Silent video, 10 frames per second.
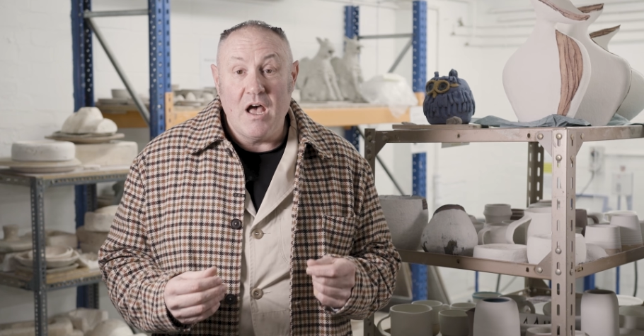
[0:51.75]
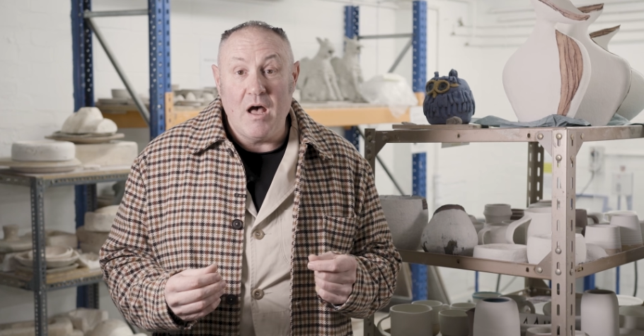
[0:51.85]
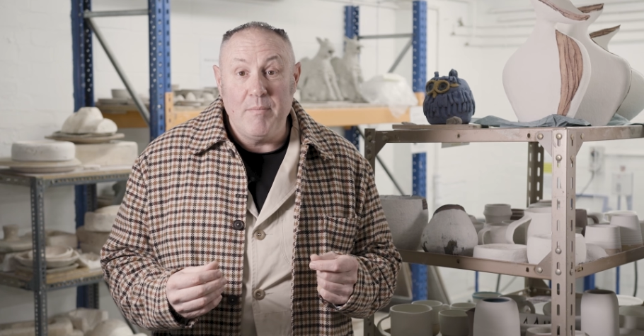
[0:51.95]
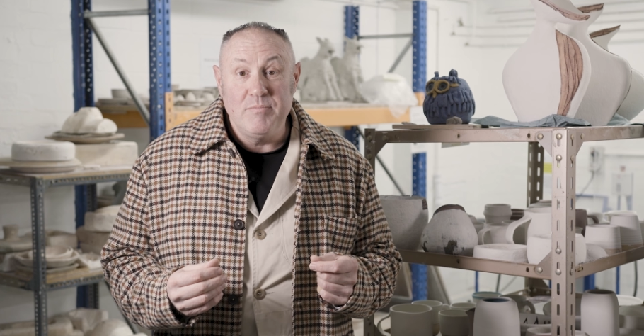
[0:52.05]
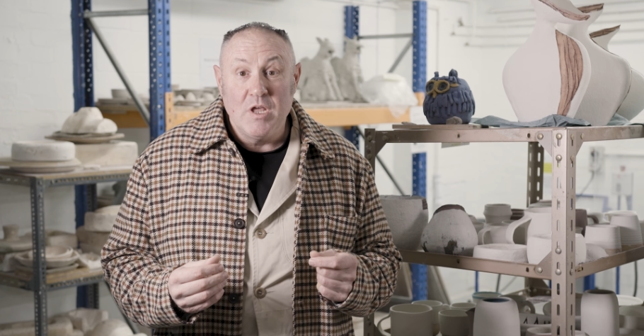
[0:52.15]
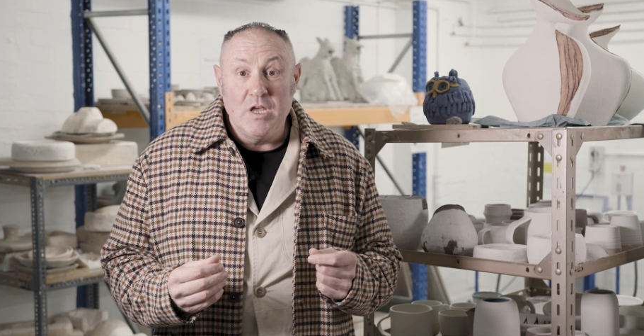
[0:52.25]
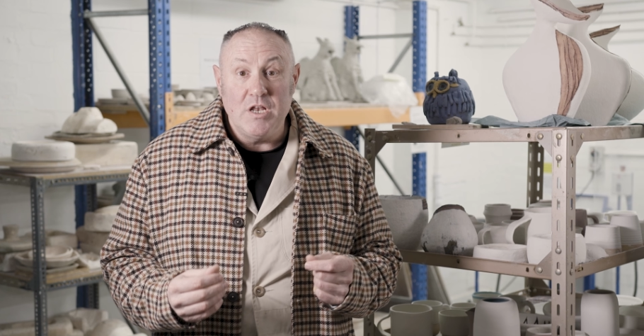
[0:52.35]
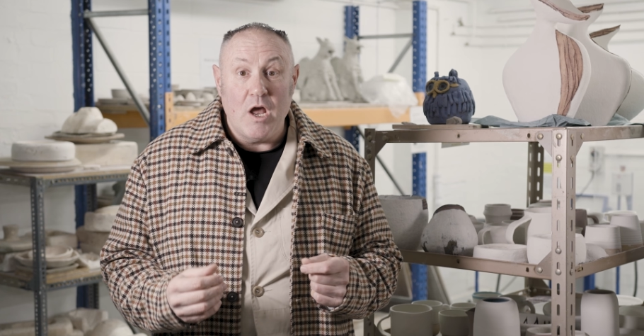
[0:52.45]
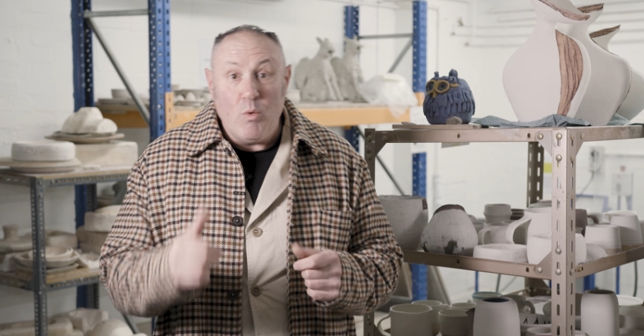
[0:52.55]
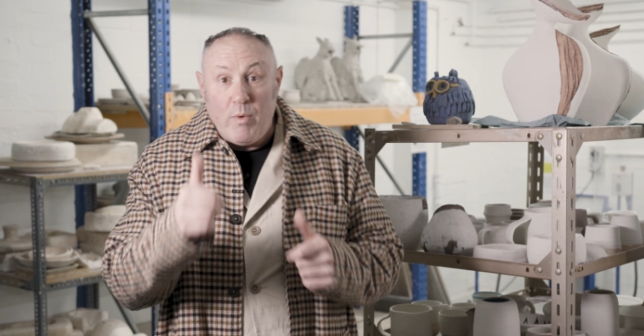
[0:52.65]
Um,
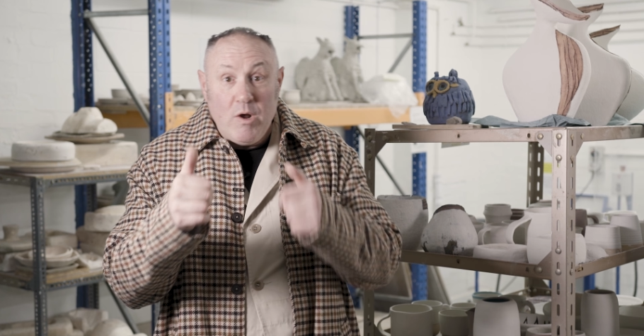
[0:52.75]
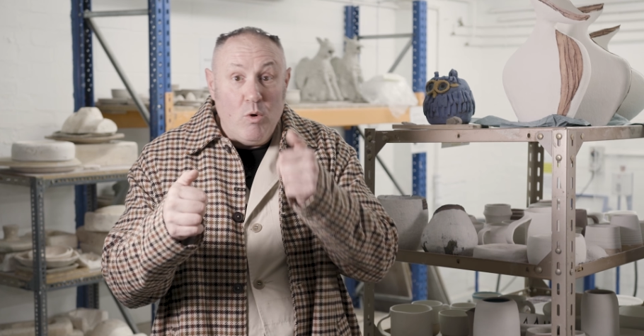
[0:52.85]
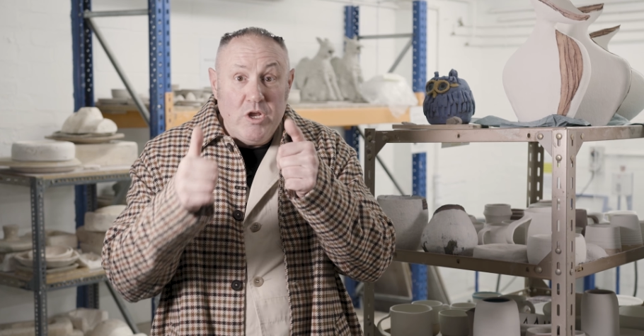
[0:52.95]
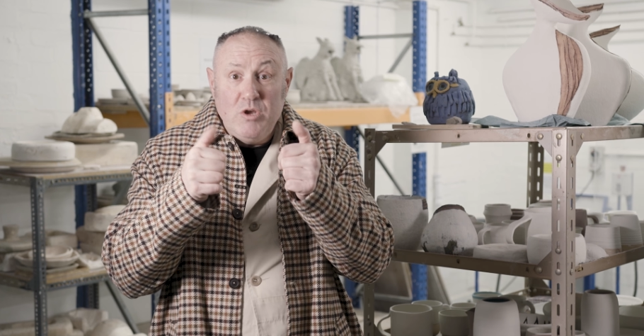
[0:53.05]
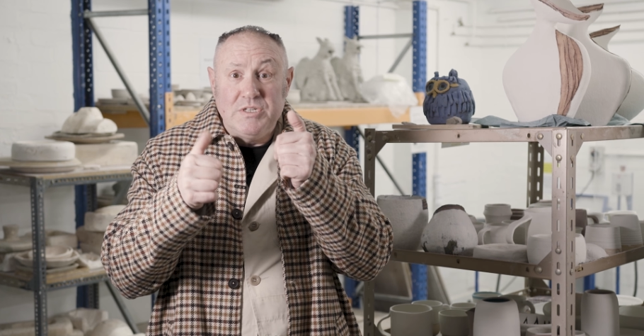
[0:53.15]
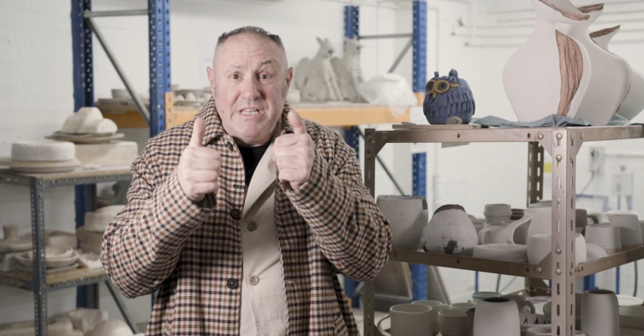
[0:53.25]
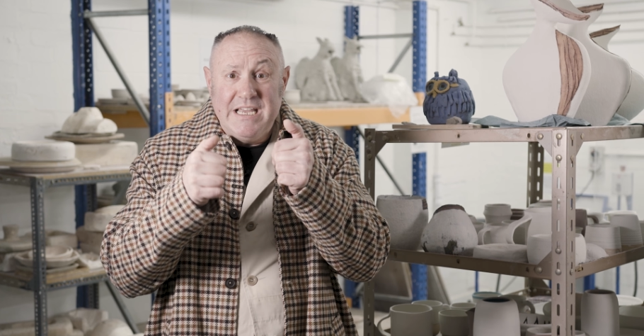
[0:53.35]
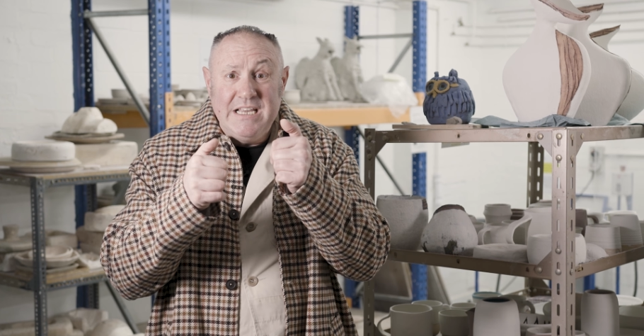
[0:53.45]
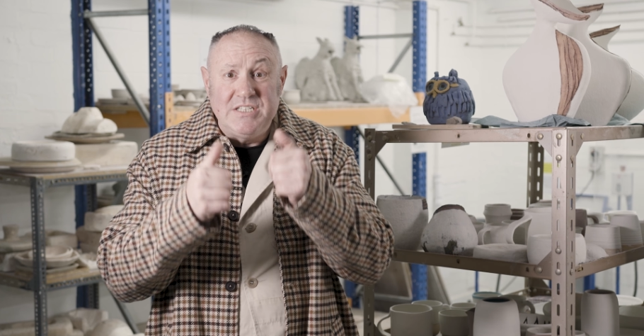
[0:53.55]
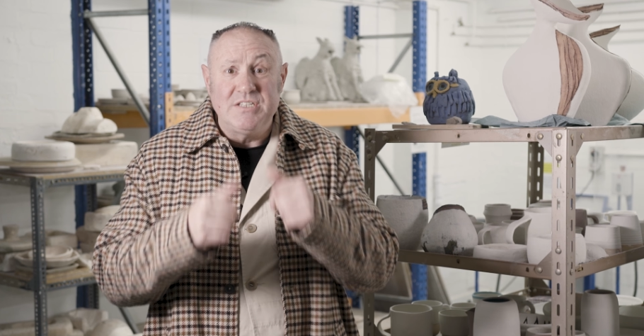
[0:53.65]
you know, we all use
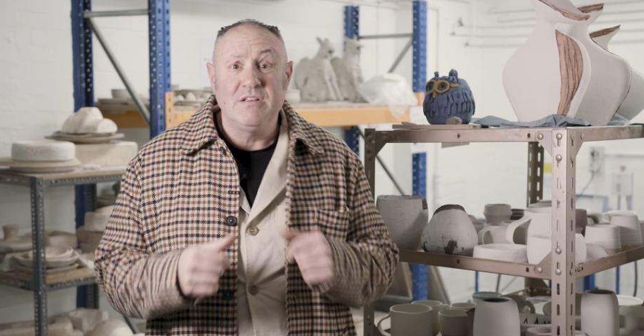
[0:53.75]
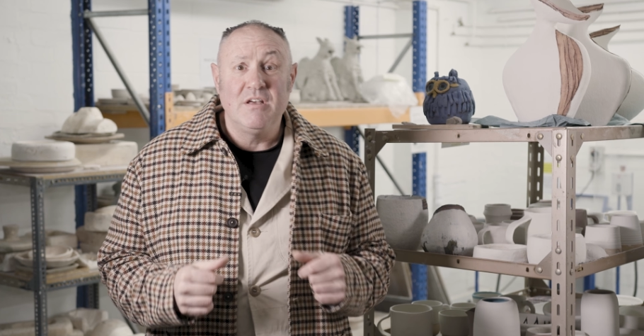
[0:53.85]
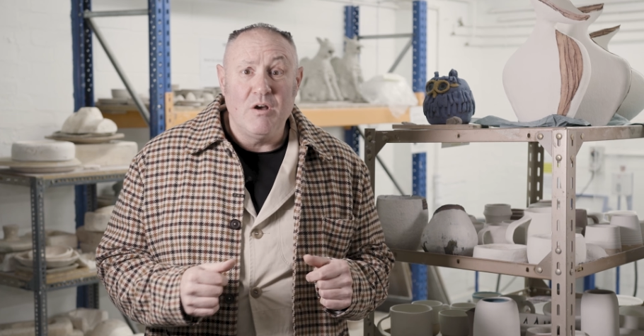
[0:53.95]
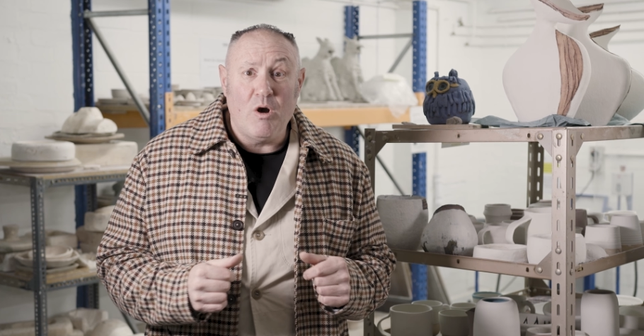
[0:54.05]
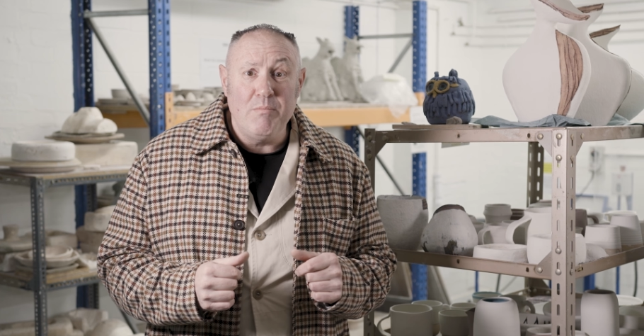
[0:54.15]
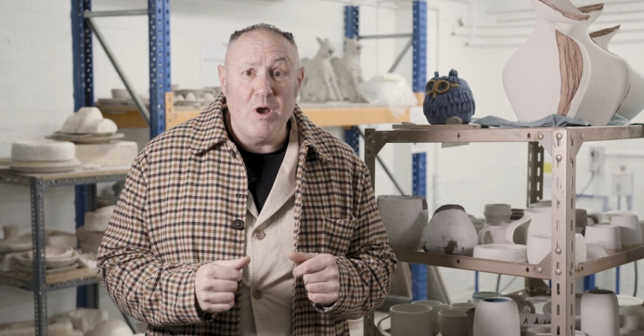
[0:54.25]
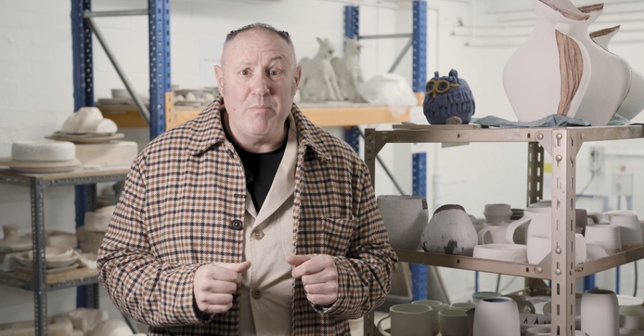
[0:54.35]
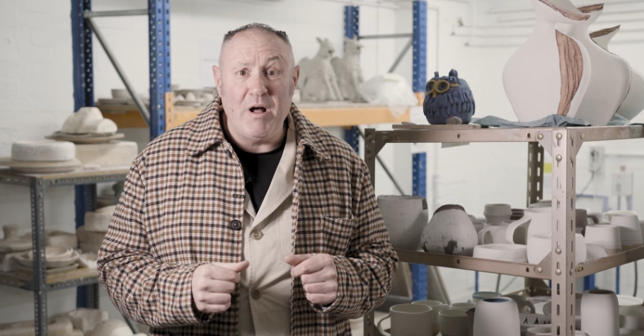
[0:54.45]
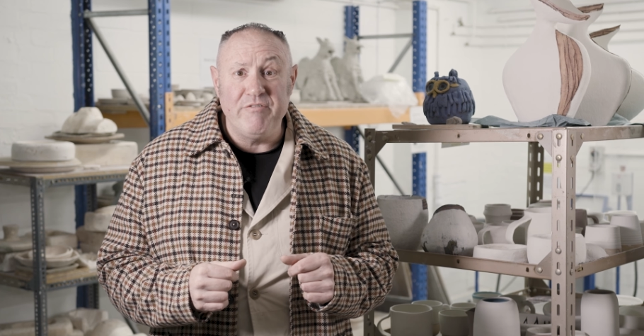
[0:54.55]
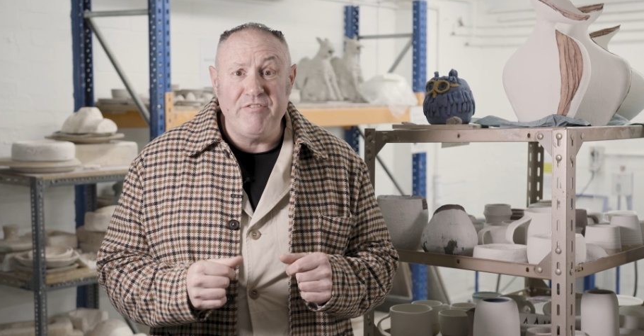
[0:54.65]
these on
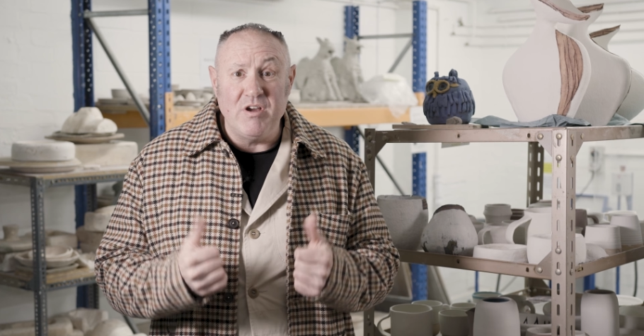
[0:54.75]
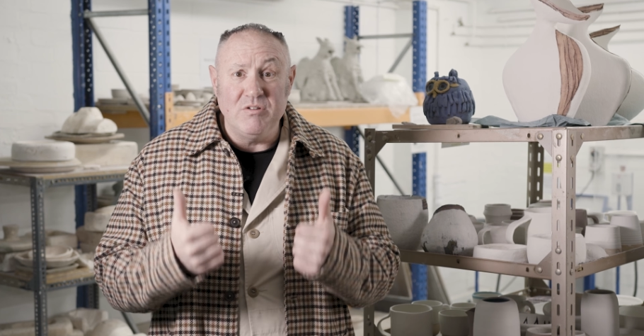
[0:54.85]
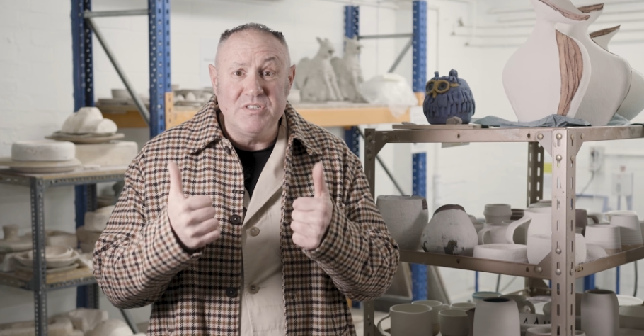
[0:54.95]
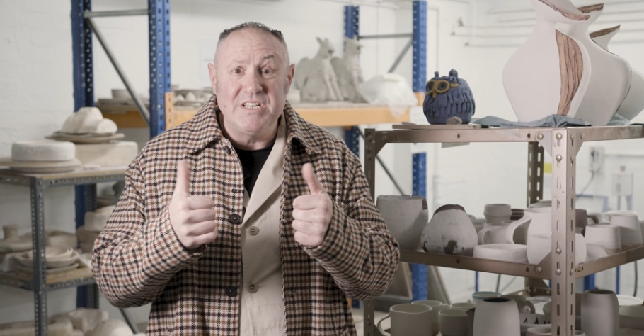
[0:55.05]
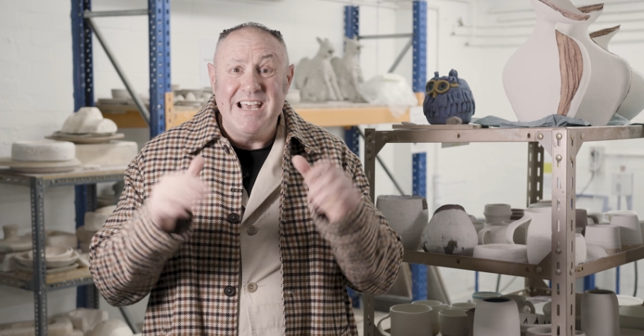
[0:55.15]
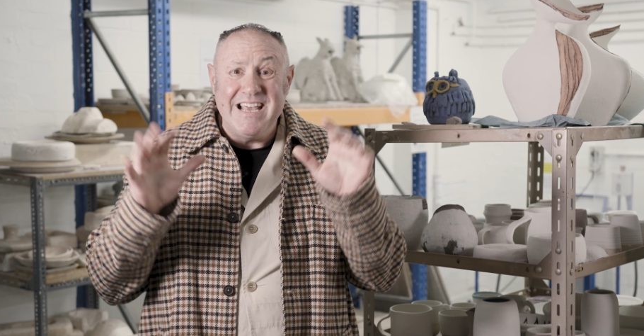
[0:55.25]
mobile phones.